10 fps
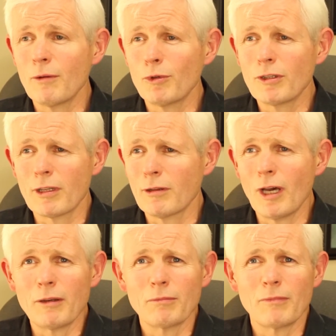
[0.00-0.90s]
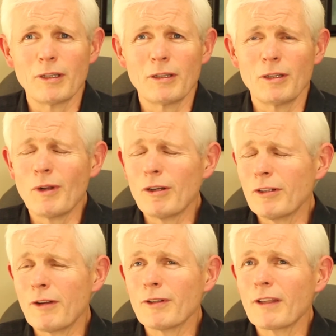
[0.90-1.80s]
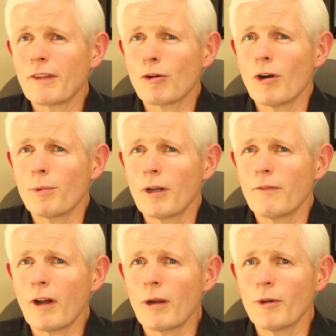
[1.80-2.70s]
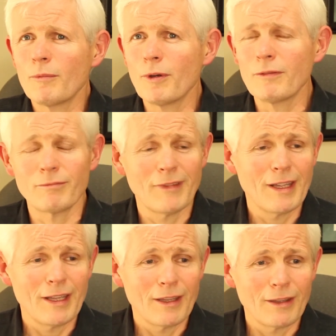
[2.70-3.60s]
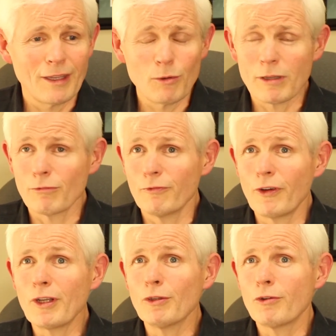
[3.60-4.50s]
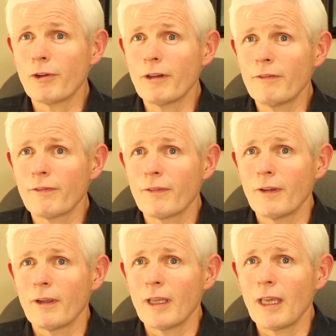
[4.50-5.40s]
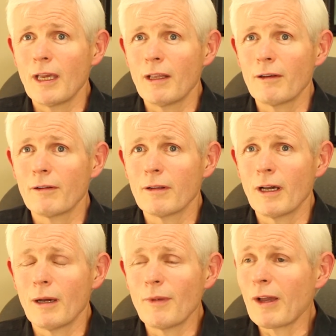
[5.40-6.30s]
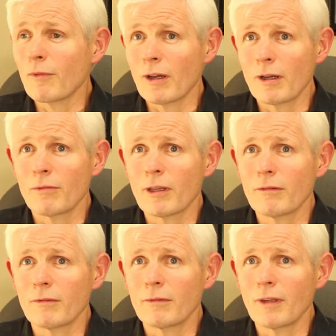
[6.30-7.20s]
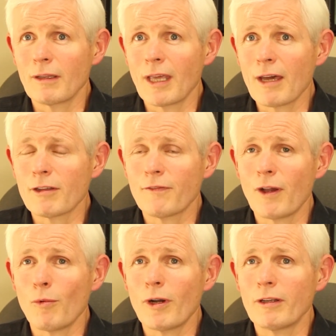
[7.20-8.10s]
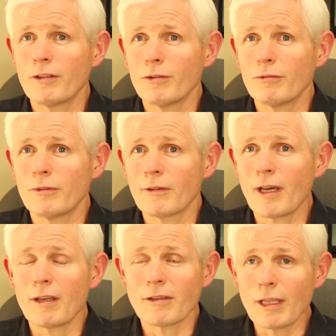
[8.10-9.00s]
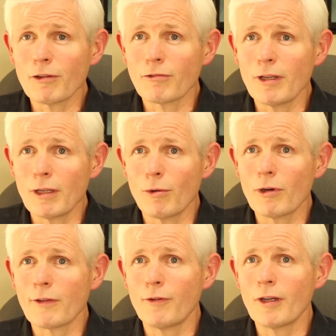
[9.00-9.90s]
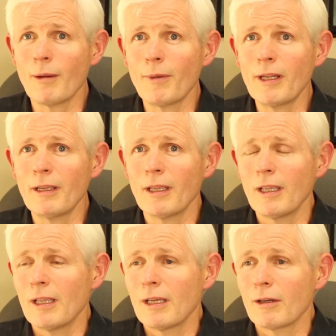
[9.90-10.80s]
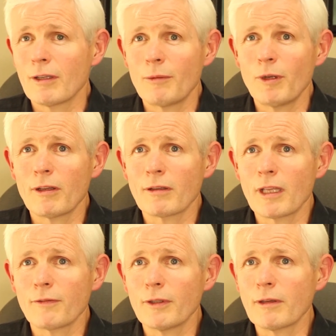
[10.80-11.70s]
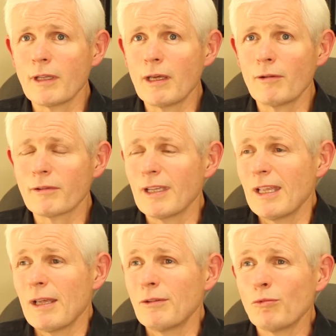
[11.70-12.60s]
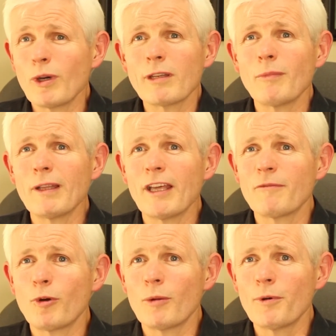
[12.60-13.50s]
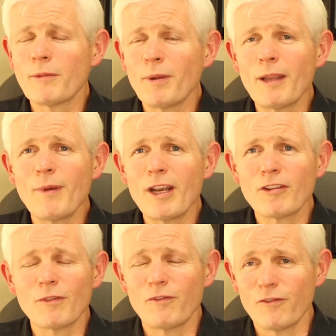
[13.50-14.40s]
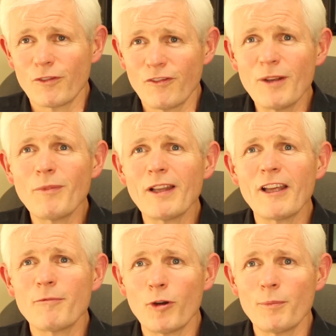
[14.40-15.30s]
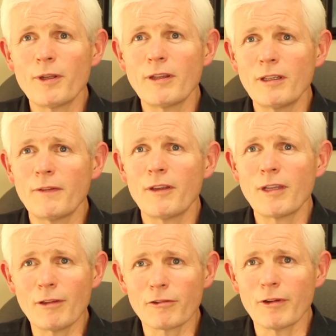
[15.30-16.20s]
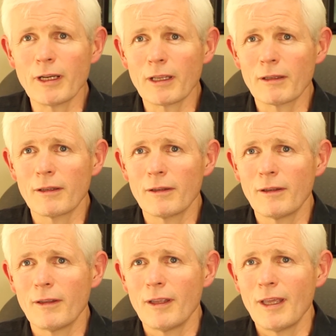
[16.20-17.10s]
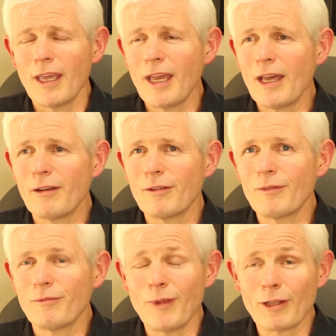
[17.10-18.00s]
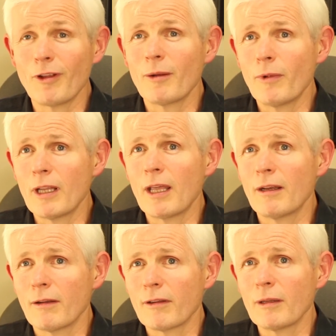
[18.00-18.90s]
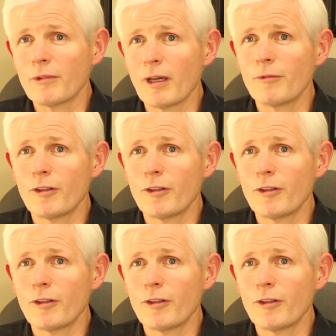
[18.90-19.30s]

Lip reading: which is not, I never liked the corporate environment, but it was very lucrative. And I was asked if I wanted to design a sales training course for a company, because I'd been successful in sales. It wasn't my life purpose, but I managed to fit my life purpose into the sales training and make a lot of money at it at the same time